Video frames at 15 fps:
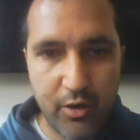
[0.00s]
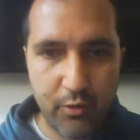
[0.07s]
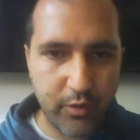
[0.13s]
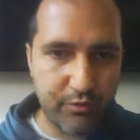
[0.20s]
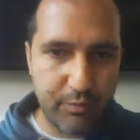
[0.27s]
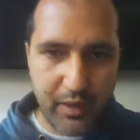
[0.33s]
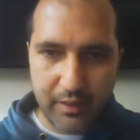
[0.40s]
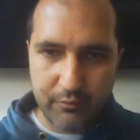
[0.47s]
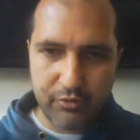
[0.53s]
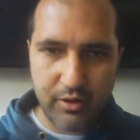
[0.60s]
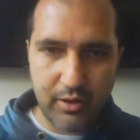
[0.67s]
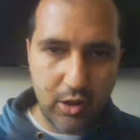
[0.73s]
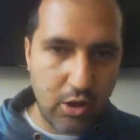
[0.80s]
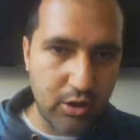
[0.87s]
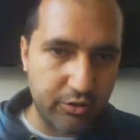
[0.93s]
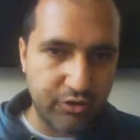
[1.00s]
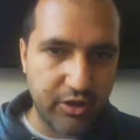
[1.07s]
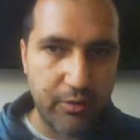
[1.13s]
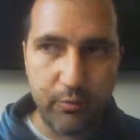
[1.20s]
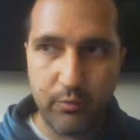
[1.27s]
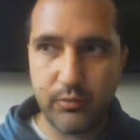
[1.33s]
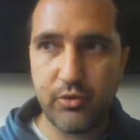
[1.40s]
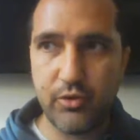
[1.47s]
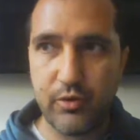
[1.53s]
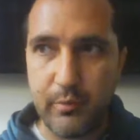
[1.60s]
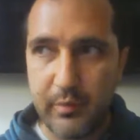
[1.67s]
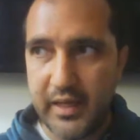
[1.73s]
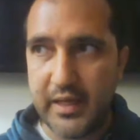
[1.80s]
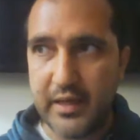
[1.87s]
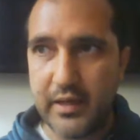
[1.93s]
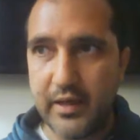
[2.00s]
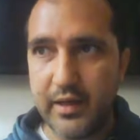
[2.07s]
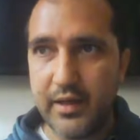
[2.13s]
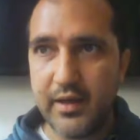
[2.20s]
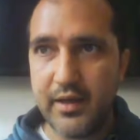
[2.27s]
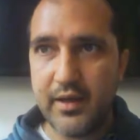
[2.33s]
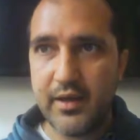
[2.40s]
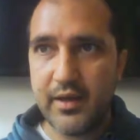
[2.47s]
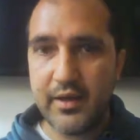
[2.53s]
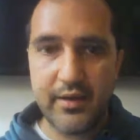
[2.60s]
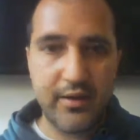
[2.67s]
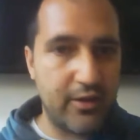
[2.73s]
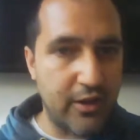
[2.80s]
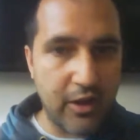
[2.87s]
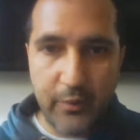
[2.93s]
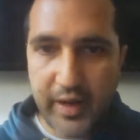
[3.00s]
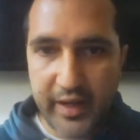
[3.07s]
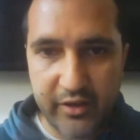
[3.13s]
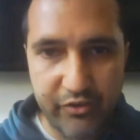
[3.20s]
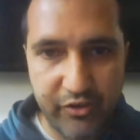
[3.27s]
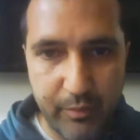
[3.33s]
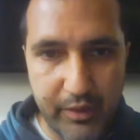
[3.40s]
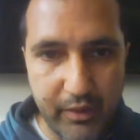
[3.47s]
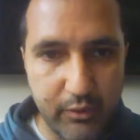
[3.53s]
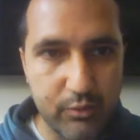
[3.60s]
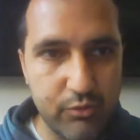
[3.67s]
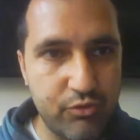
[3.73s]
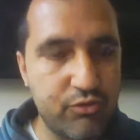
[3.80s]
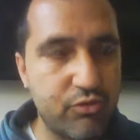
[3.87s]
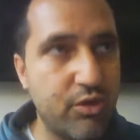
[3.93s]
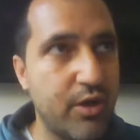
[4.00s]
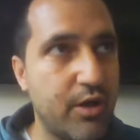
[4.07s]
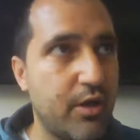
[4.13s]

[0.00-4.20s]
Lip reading: which perhaps in the longer term could mean lower energy bills,